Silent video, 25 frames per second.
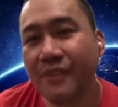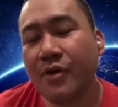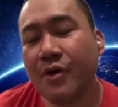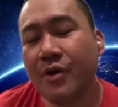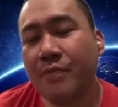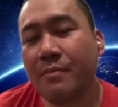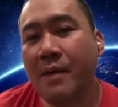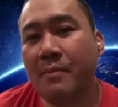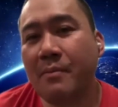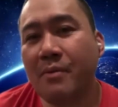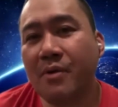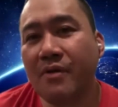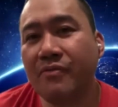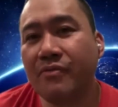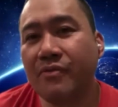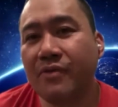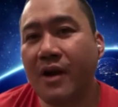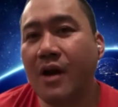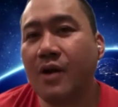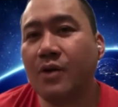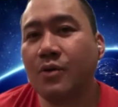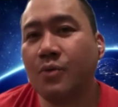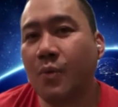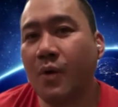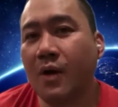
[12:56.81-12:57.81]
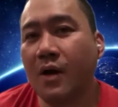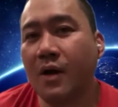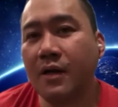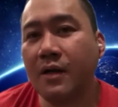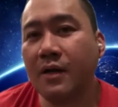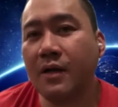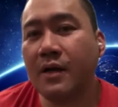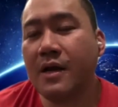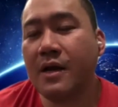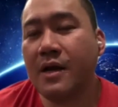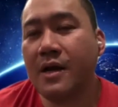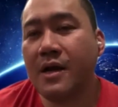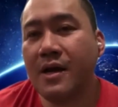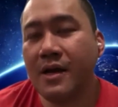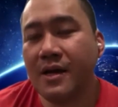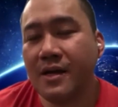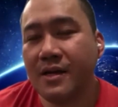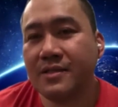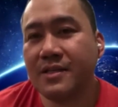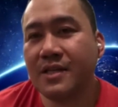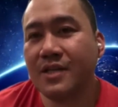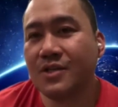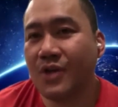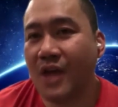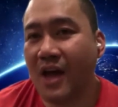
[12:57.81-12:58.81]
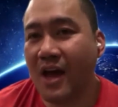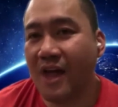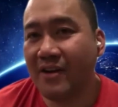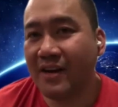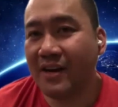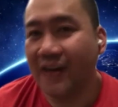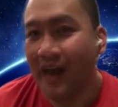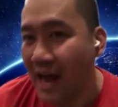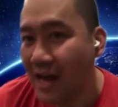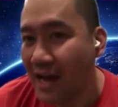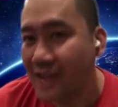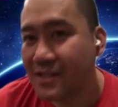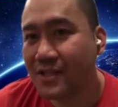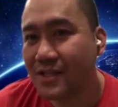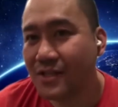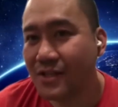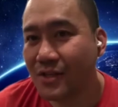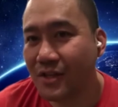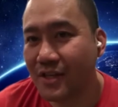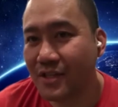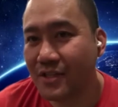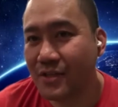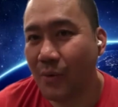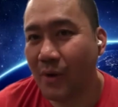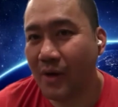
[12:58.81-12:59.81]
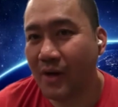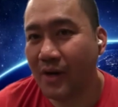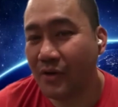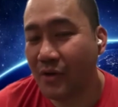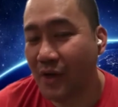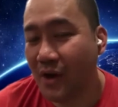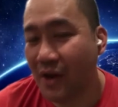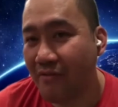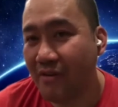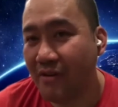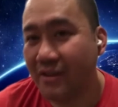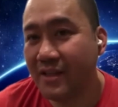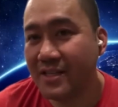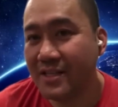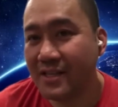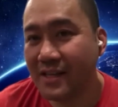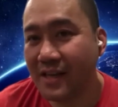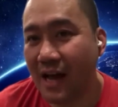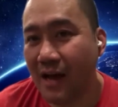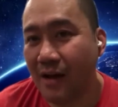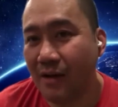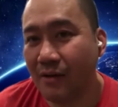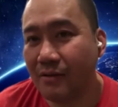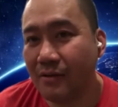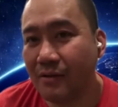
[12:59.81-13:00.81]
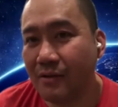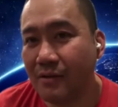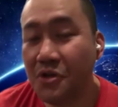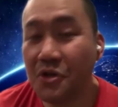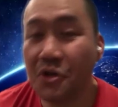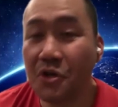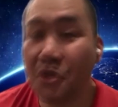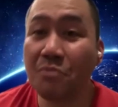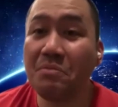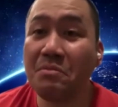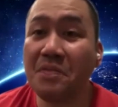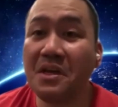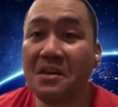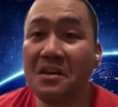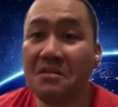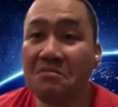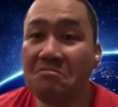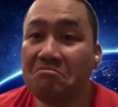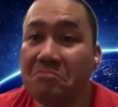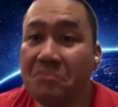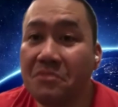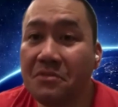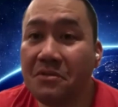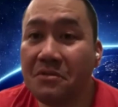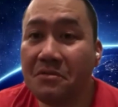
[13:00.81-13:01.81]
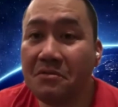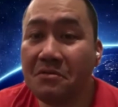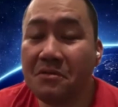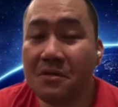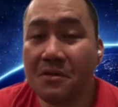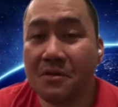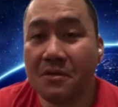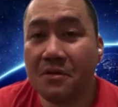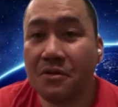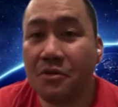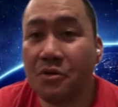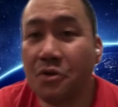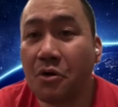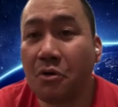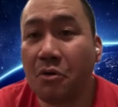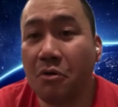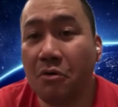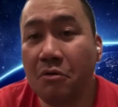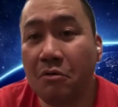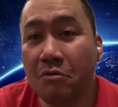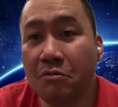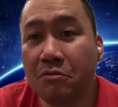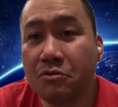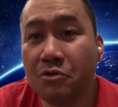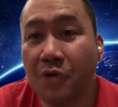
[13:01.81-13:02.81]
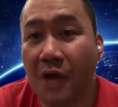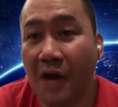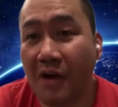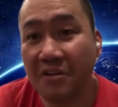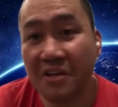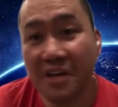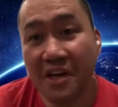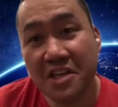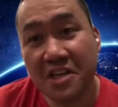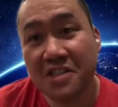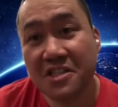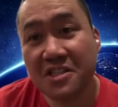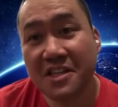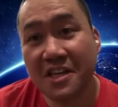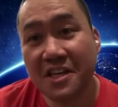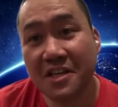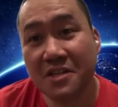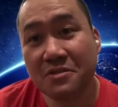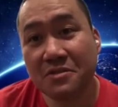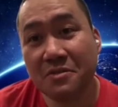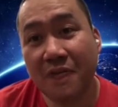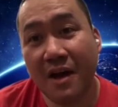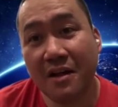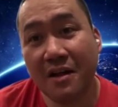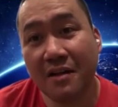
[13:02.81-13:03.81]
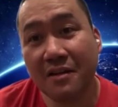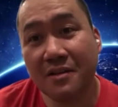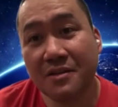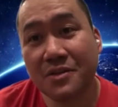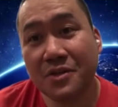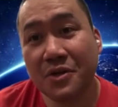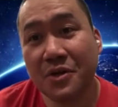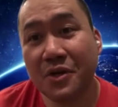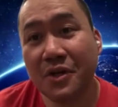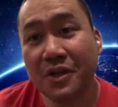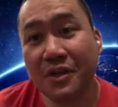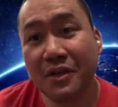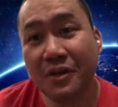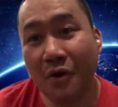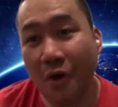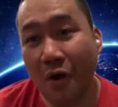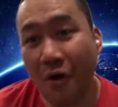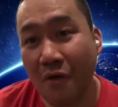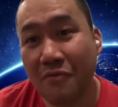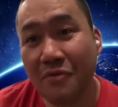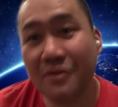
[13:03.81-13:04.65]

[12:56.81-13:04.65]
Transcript: you're a member of Crowd One, since you have an access to this one and you have a discount, you could be your own travel agency as well. So you could offer